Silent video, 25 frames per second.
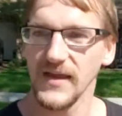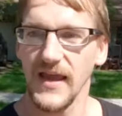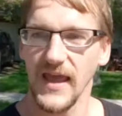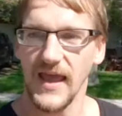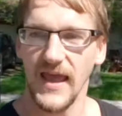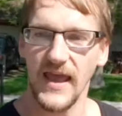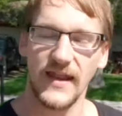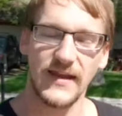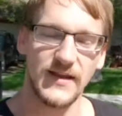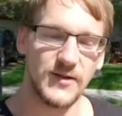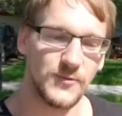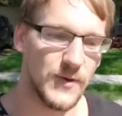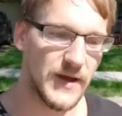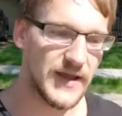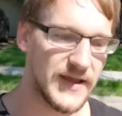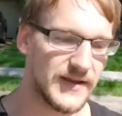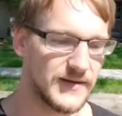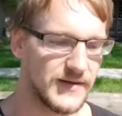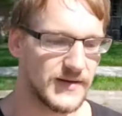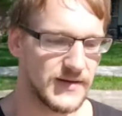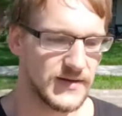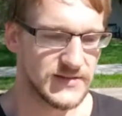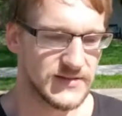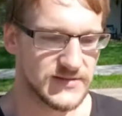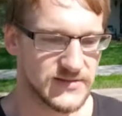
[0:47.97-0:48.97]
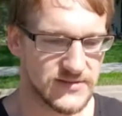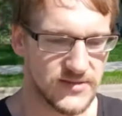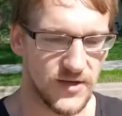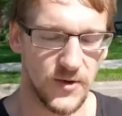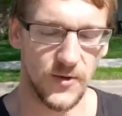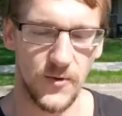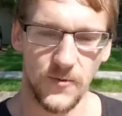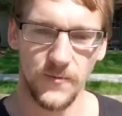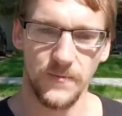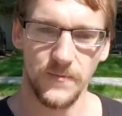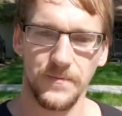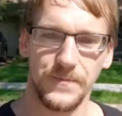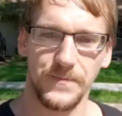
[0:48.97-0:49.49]
Anyway,
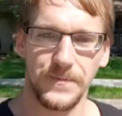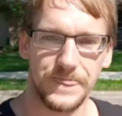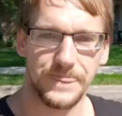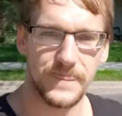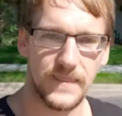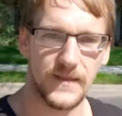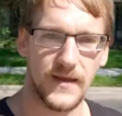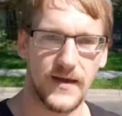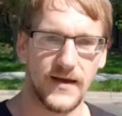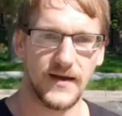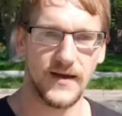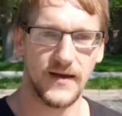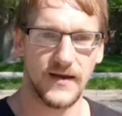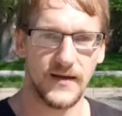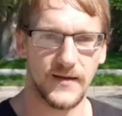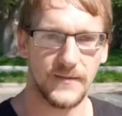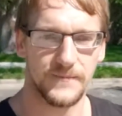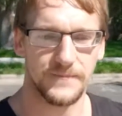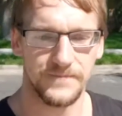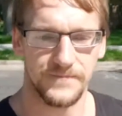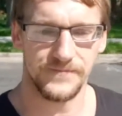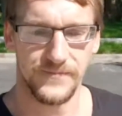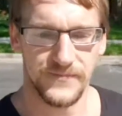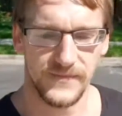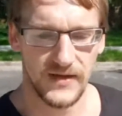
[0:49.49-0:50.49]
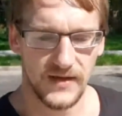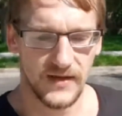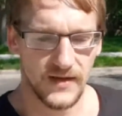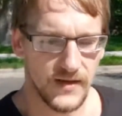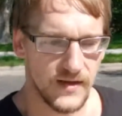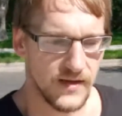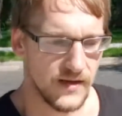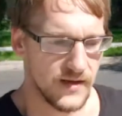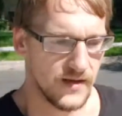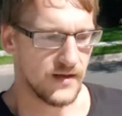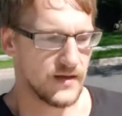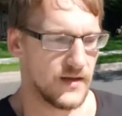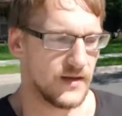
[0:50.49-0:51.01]
so
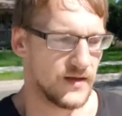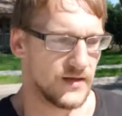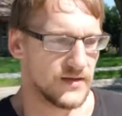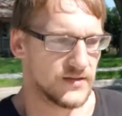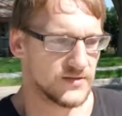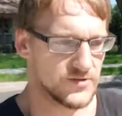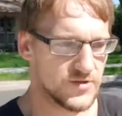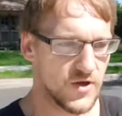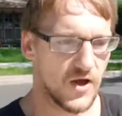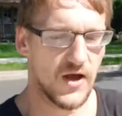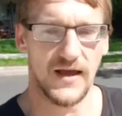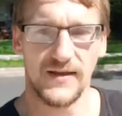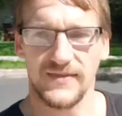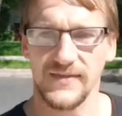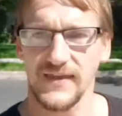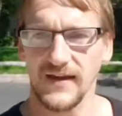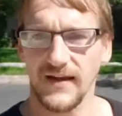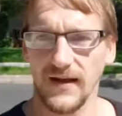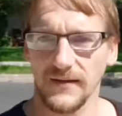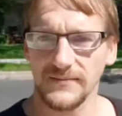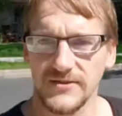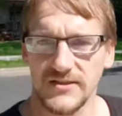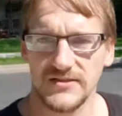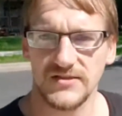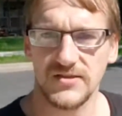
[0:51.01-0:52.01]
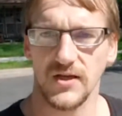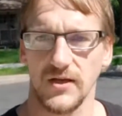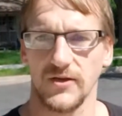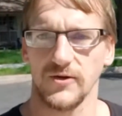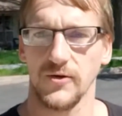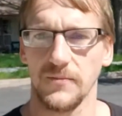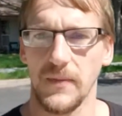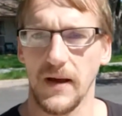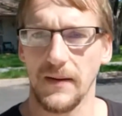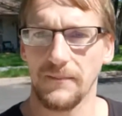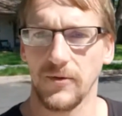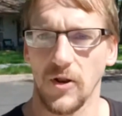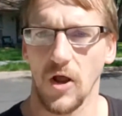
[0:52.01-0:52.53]
I think I'm just going to do
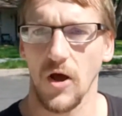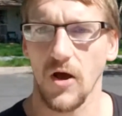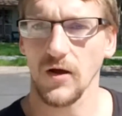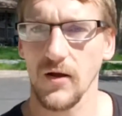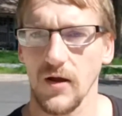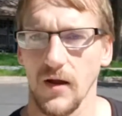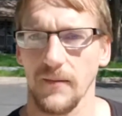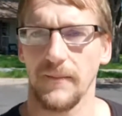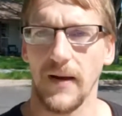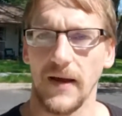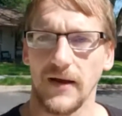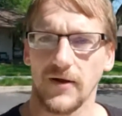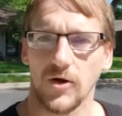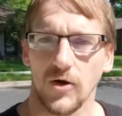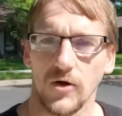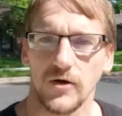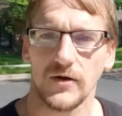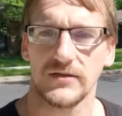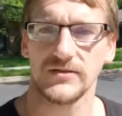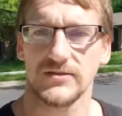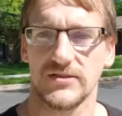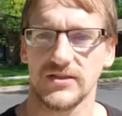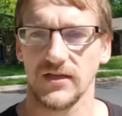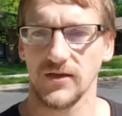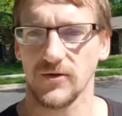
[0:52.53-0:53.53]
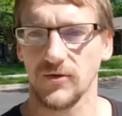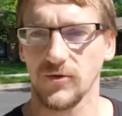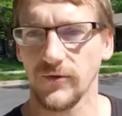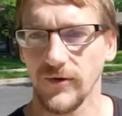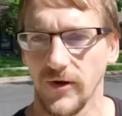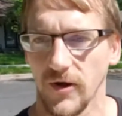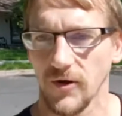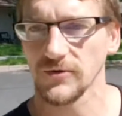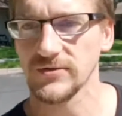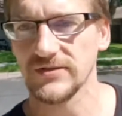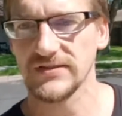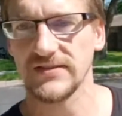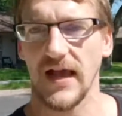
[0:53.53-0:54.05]
my blog on my current Jeet Kune
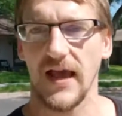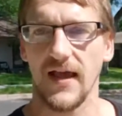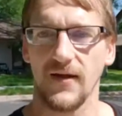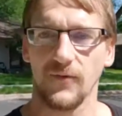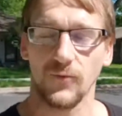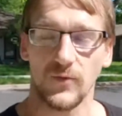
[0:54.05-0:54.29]
Do site,